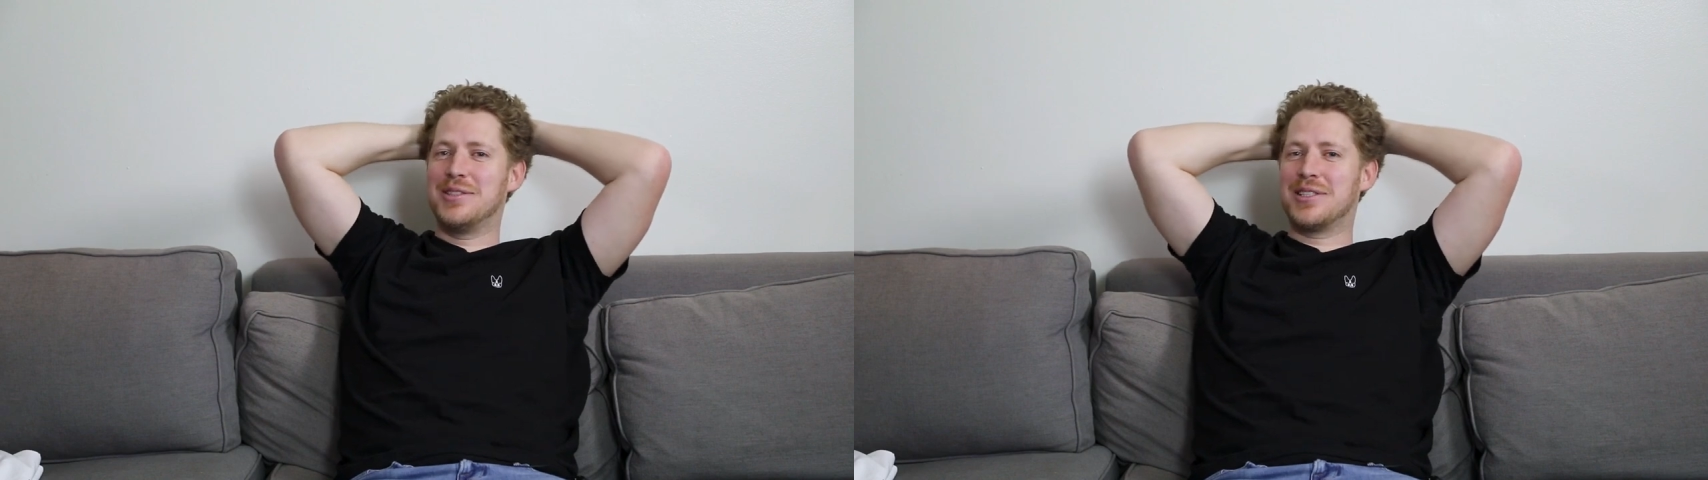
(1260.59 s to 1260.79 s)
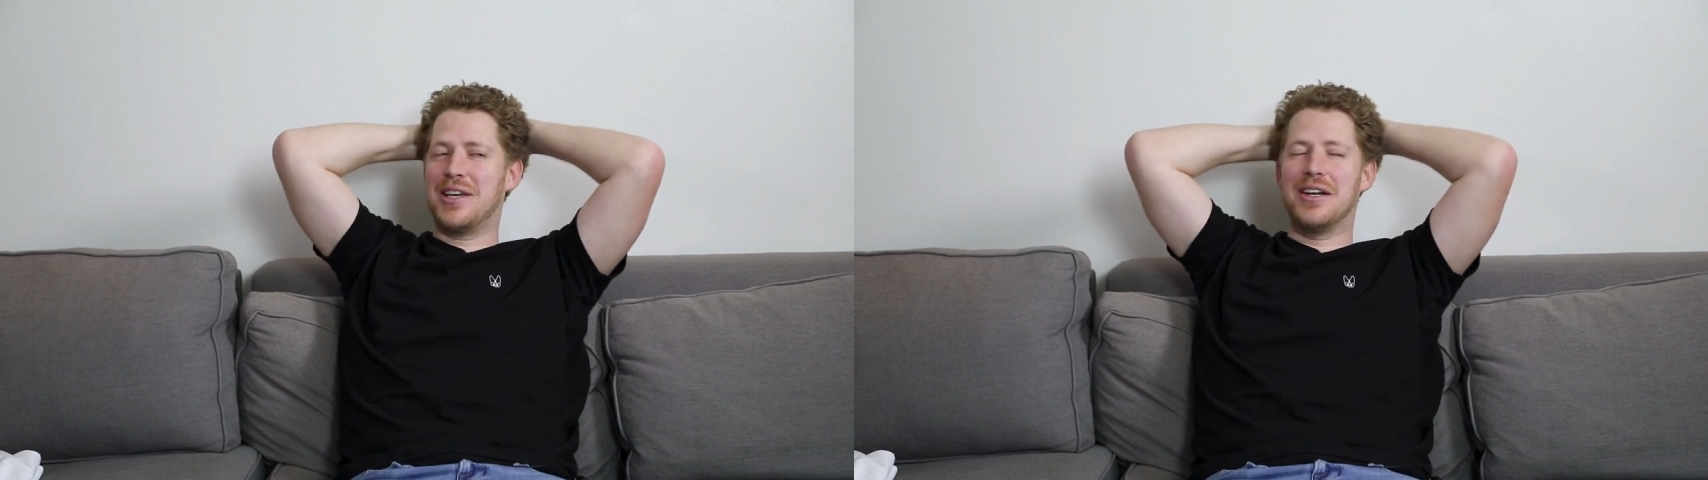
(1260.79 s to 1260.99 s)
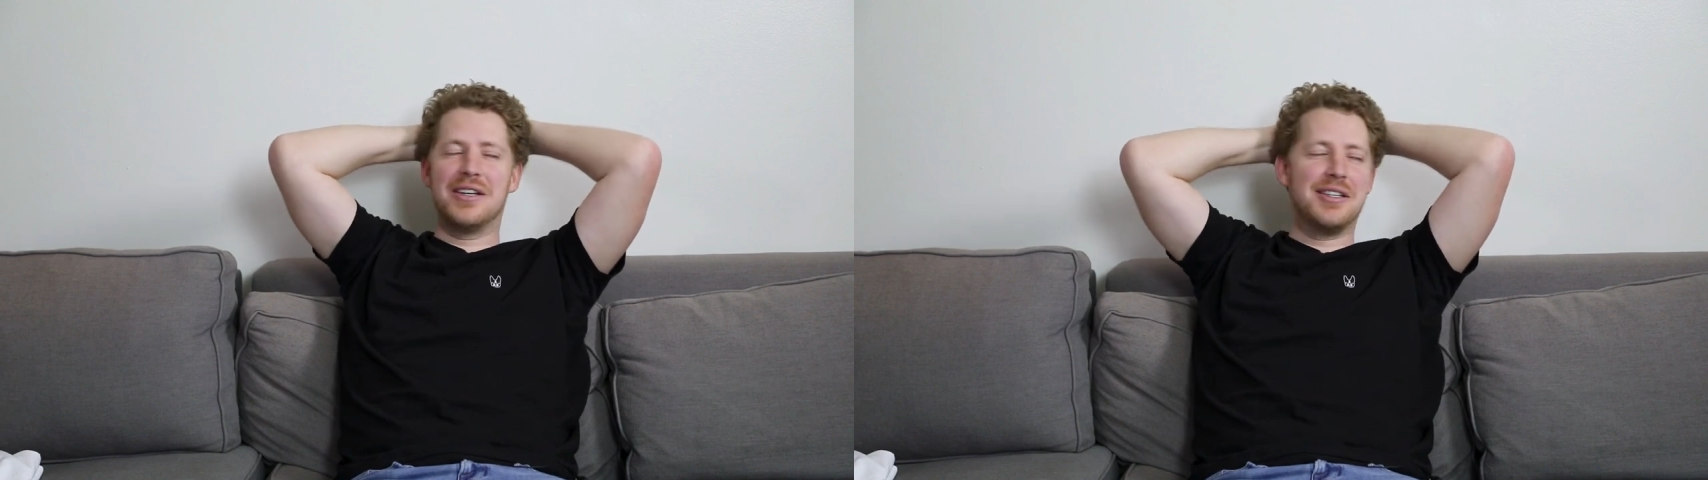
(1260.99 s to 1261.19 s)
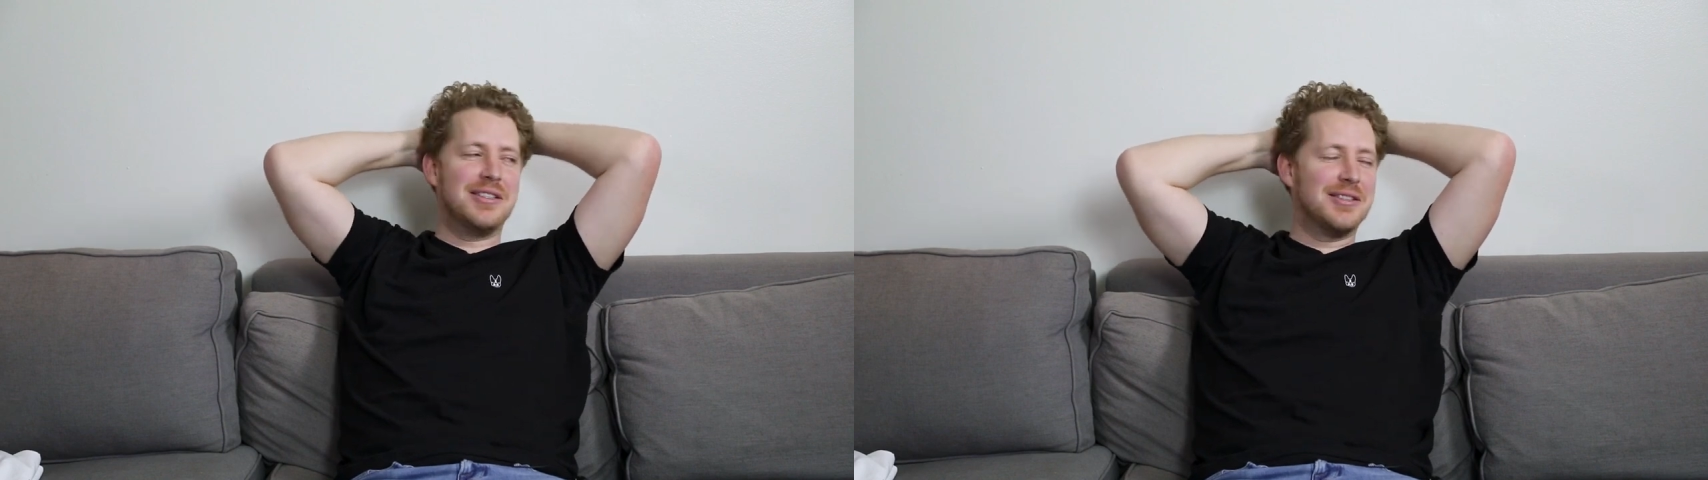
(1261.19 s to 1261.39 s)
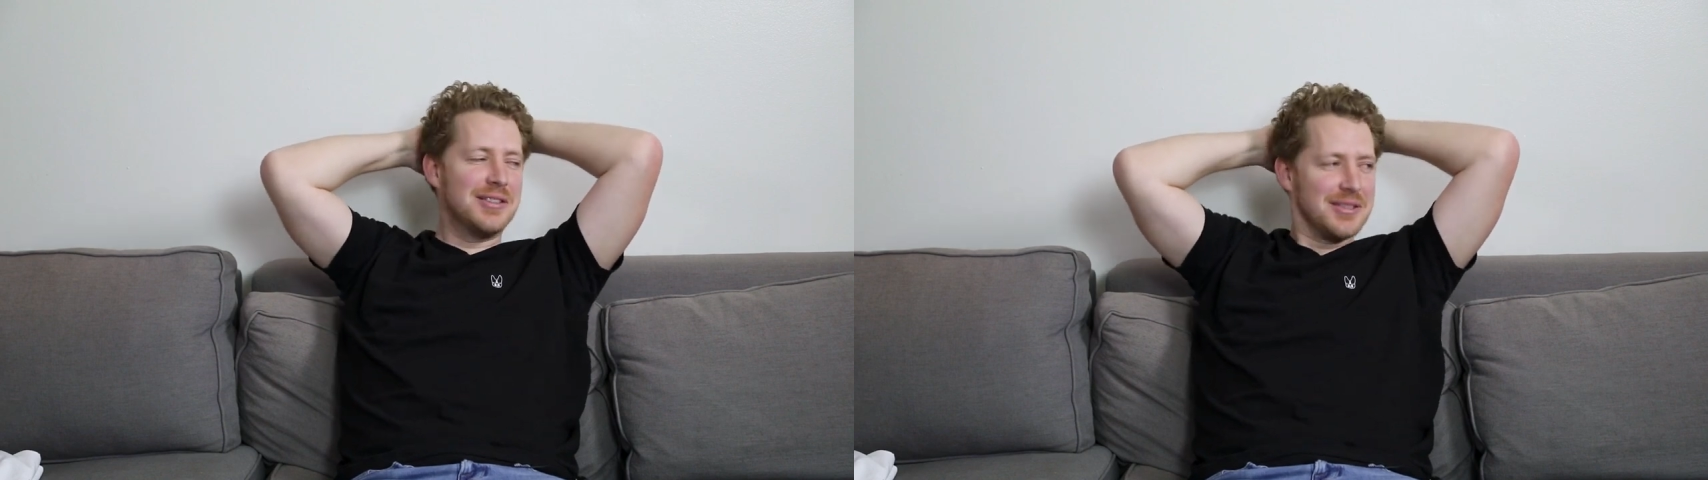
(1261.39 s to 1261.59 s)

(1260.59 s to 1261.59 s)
was scary.